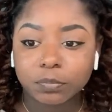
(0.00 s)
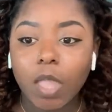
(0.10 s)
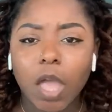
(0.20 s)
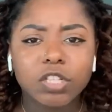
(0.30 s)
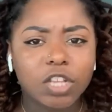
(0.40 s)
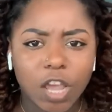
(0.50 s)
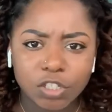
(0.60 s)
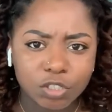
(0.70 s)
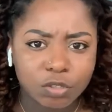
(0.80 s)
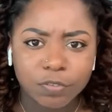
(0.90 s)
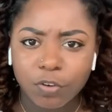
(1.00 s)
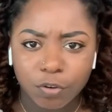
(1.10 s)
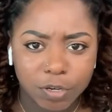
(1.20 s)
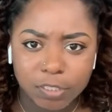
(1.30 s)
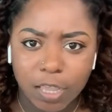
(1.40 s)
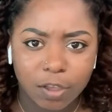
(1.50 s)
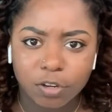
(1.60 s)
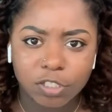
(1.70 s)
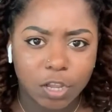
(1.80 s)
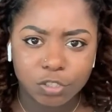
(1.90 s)
JEONJU, of course. I go to
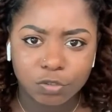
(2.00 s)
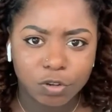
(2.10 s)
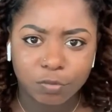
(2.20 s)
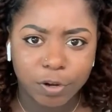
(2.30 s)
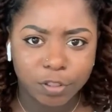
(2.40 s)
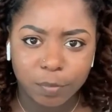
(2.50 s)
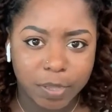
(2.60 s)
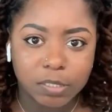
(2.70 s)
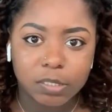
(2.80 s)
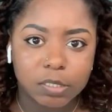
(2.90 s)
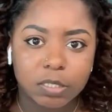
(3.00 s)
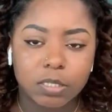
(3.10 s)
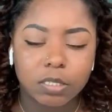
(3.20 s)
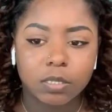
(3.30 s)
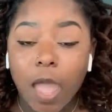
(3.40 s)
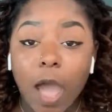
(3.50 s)
JEONJU on a regular basis.